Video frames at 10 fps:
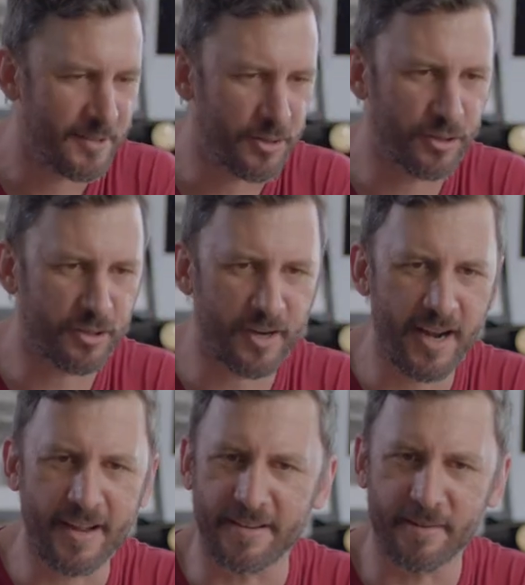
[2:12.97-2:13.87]
you look
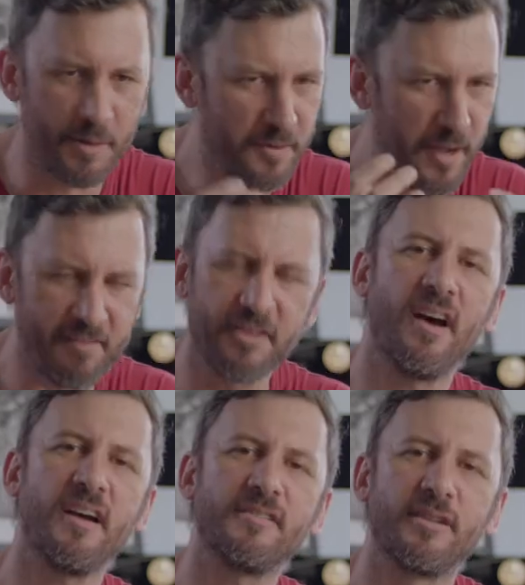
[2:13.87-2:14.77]
great, you know, you have a
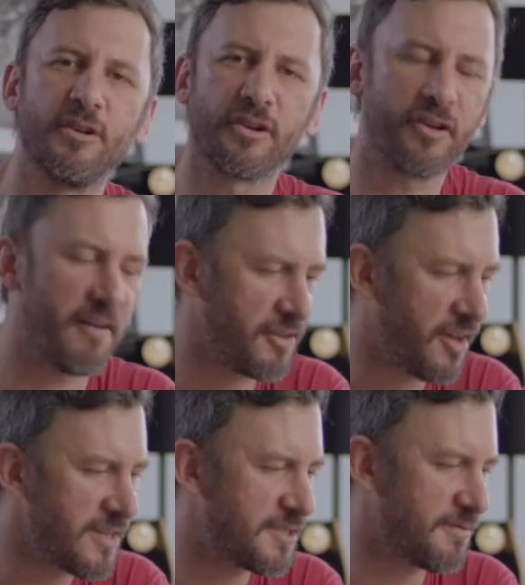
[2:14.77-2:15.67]
nice look, you have a
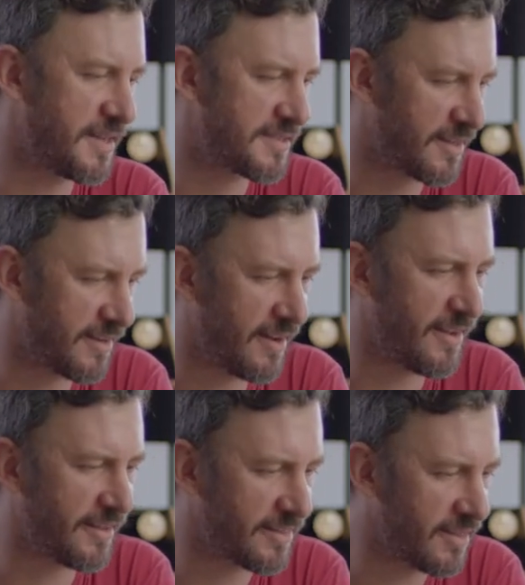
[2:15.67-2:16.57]
nice face.
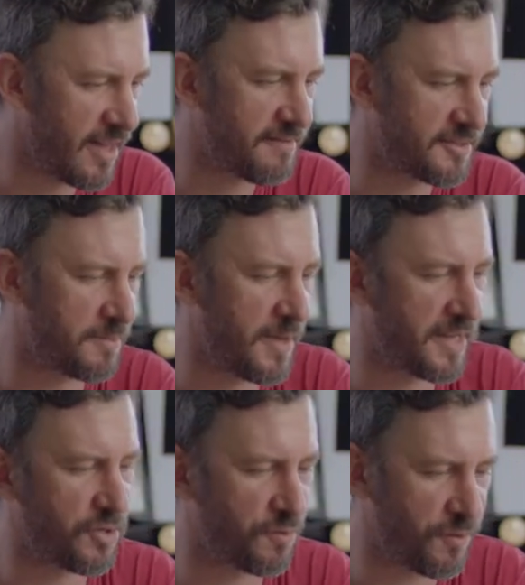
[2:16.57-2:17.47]
I'd love to
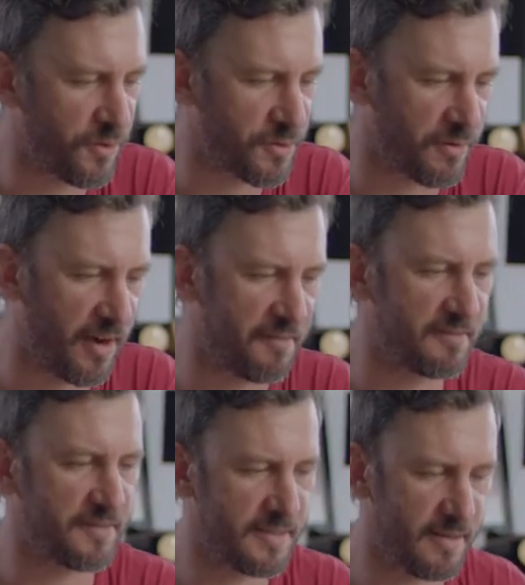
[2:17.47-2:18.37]
make your
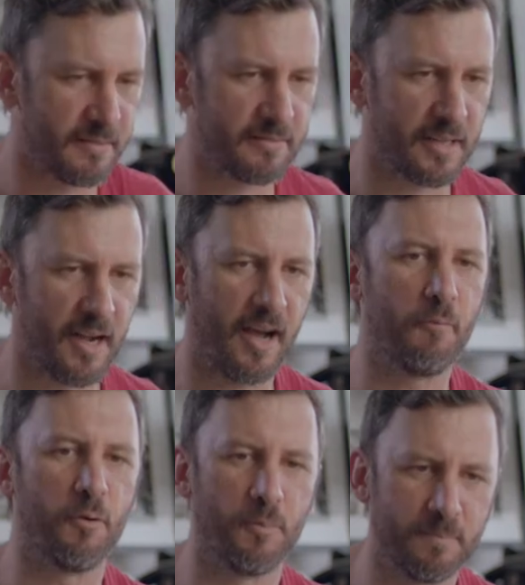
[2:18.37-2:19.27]
photograph. You know, the
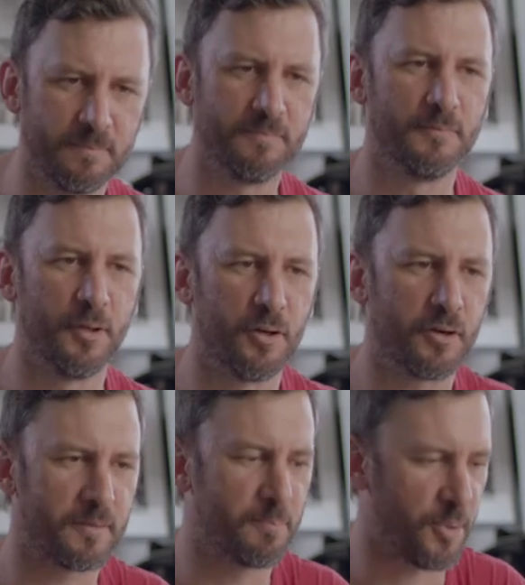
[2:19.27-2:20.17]
guy will
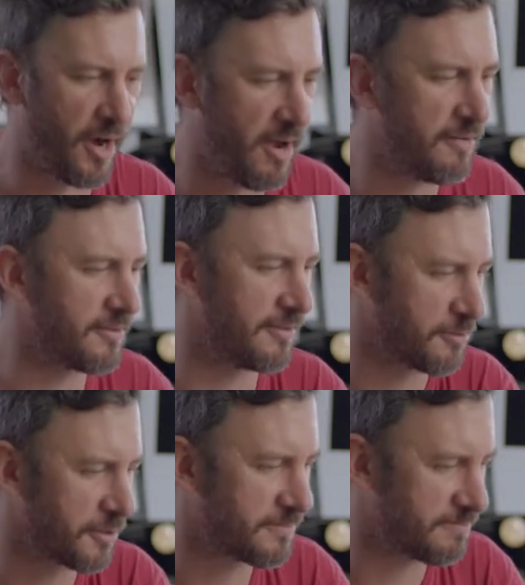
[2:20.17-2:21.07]
look proud
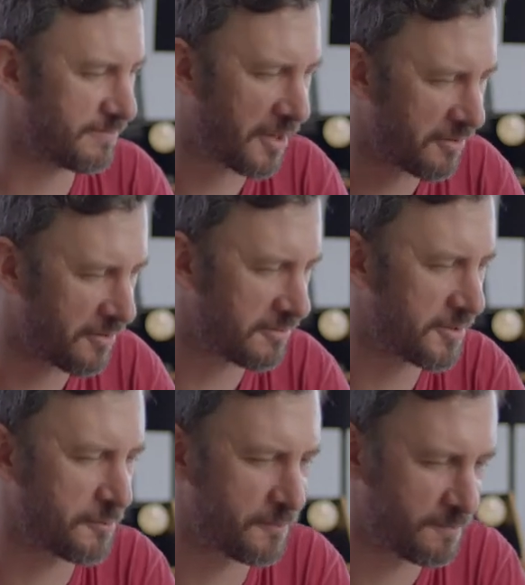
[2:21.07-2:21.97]
and look, I don't know,
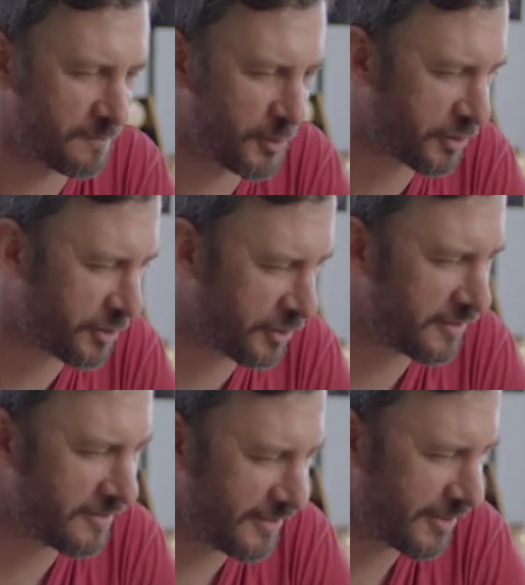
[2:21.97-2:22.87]
he will look
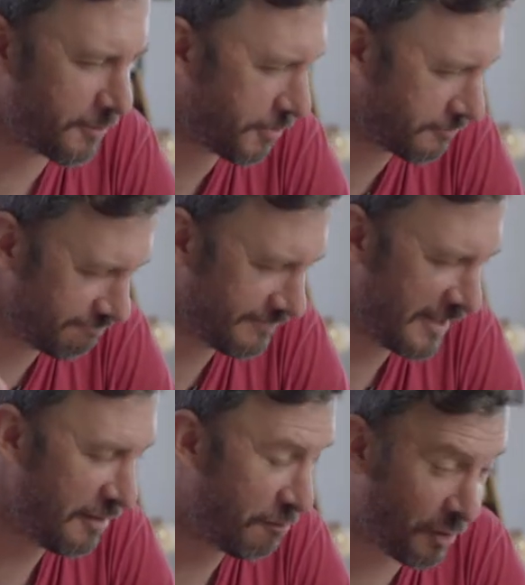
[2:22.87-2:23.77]
good, he will
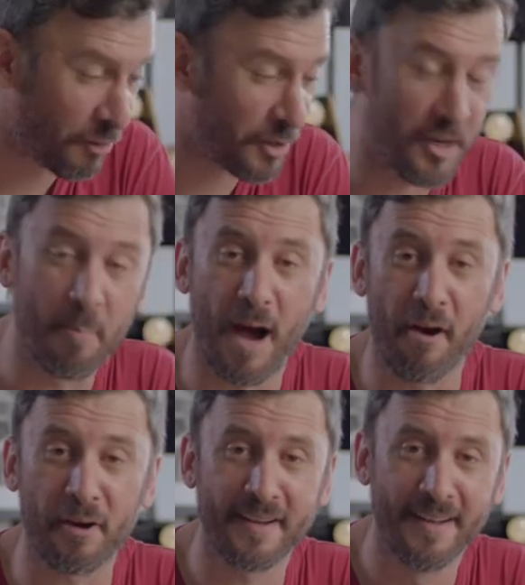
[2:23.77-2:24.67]
feel good
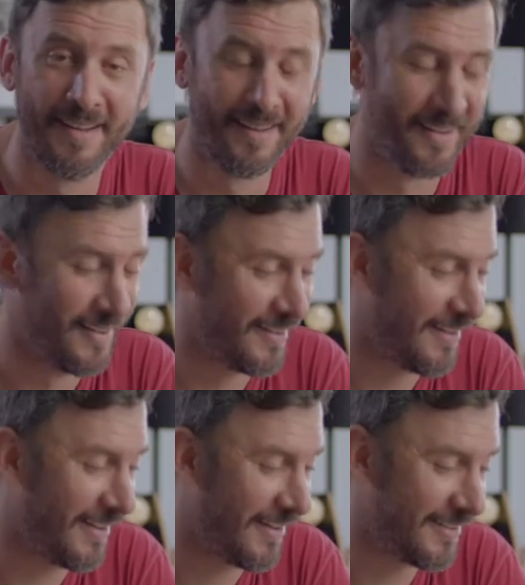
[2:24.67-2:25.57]
about it,
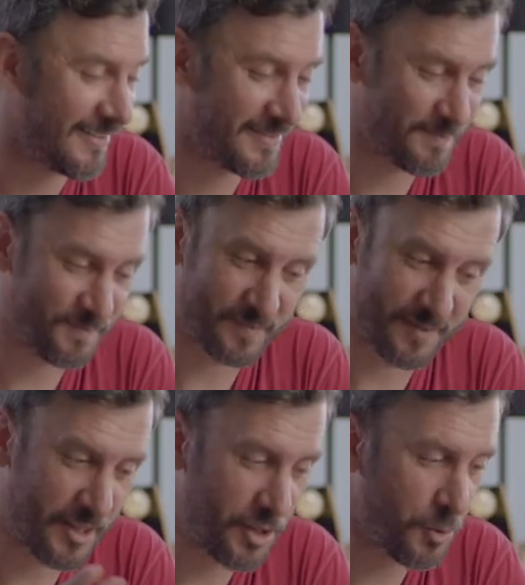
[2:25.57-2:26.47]
and
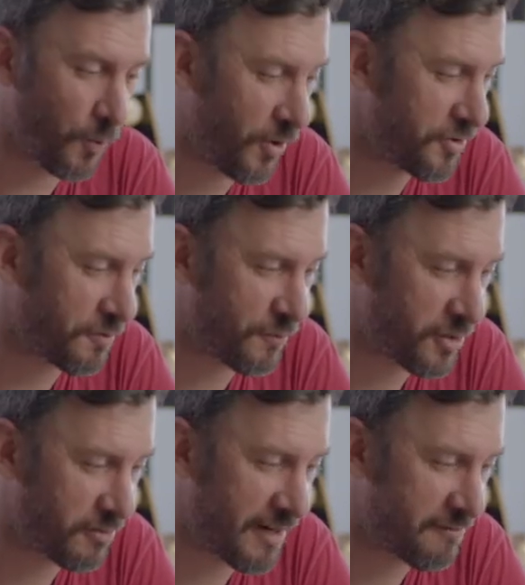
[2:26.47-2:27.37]
you want your
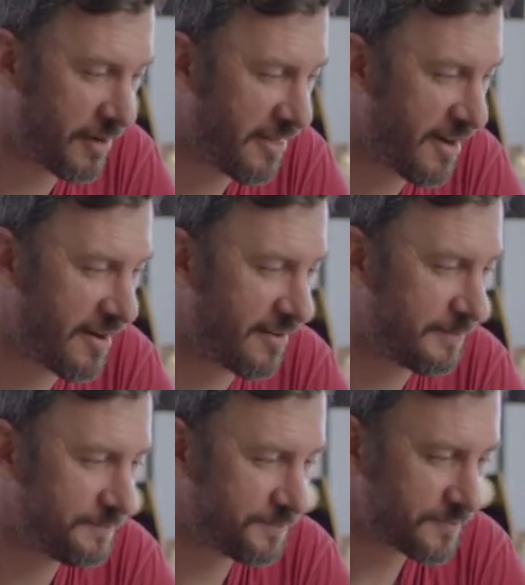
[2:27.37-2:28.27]
photograph right there.